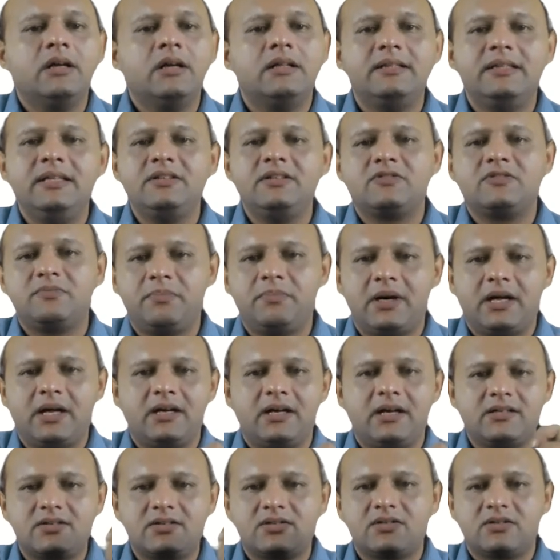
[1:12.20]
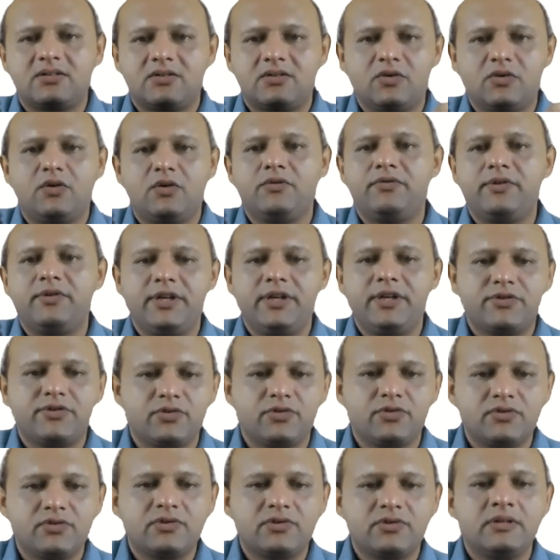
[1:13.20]
these parts of
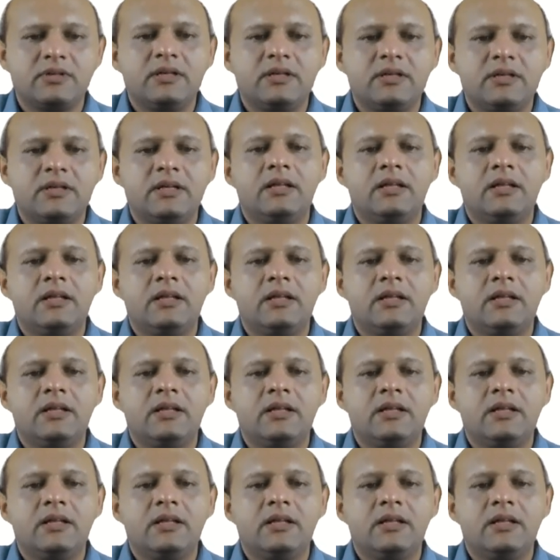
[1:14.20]
ratios,